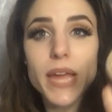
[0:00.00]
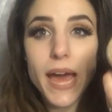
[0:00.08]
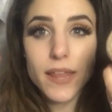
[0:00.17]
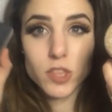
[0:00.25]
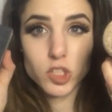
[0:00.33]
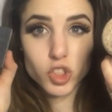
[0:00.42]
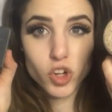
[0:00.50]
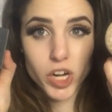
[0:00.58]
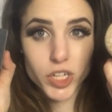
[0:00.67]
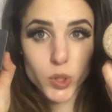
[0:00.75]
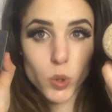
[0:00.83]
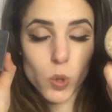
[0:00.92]
had the
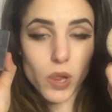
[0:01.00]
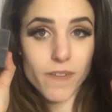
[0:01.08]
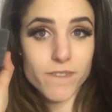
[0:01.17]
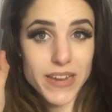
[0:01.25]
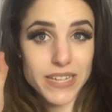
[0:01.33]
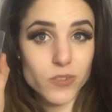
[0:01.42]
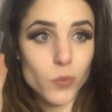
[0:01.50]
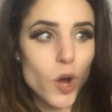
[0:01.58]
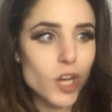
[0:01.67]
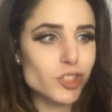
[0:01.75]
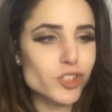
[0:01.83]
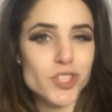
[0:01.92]
charcoal face
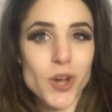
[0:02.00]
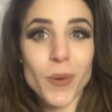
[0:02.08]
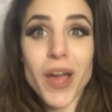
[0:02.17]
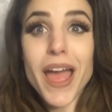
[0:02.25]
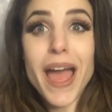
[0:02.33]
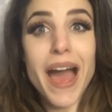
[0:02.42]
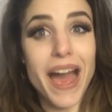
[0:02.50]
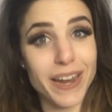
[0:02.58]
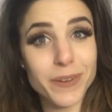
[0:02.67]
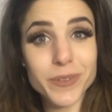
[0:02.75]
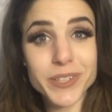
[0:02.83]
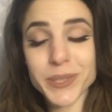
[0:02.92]
wash. So
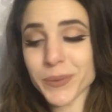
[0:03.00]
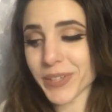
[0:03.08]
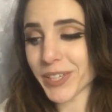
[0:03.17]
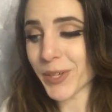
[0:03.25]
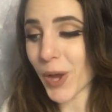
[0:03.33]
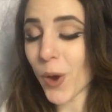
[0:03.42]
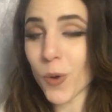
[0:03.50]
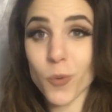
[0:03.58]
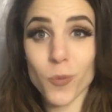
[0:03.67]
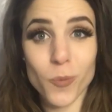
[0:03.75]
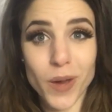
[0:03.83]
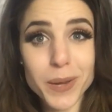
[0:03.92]
I really want to
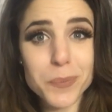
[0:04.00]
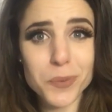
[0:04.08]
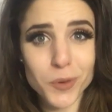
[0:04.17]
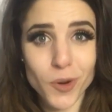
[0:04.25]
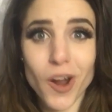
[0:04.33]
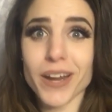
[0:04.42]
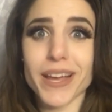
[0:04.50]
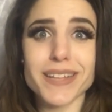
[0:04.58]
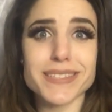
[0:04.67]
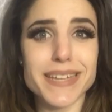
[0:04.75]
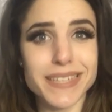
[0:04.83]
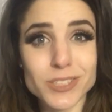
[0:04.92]
know what
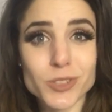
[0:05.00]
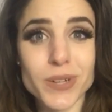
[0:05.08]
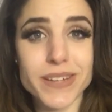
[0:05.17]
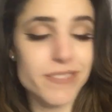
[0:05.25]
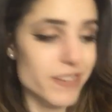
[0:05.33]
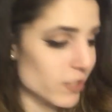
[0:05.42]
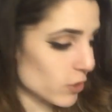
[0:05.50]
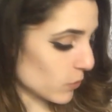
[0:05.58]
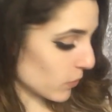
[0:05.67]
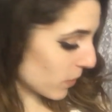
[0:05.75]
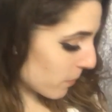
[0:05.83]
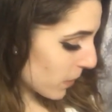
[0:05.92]
product interested
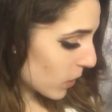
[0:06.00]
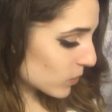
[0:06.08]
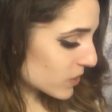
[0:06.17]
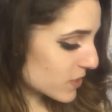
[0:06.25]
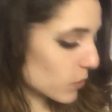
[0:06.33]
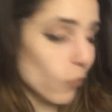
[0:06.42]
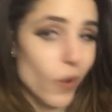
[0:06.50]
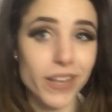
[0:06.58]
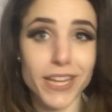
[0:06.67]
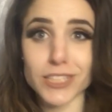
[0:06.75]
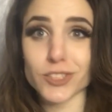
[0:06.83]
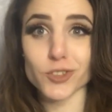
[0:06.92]
you the most
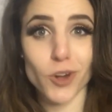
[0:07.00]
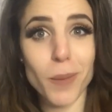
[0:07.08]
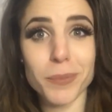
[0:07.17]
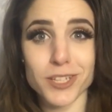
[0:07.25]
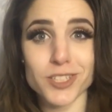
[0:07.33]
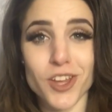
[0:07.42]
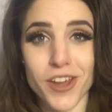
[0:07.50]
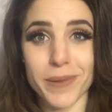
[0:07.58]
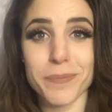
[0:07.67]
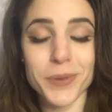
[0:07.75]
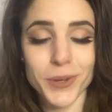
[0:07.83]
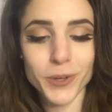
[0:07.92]
while I drop the
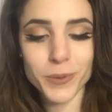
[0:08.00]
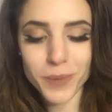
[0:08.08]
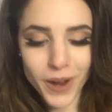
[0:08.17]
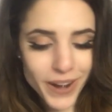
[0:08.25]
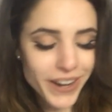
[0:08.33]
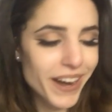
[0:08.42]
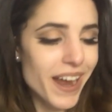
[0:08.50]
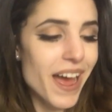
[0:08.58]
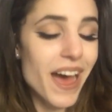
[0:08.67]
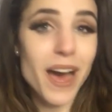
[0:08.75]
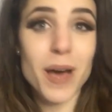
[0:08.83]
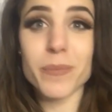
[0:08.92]
shampoo bar.
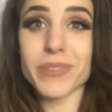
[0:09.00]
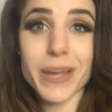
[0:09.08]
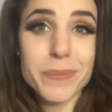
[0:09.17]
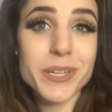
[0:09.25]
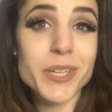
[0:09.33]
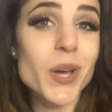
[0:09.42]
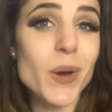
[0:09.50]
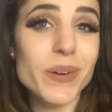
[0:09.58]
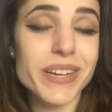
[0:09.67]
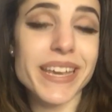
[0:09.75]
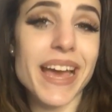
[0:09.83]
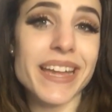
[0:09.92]
Let me know
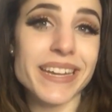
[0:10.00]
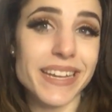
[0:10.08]
again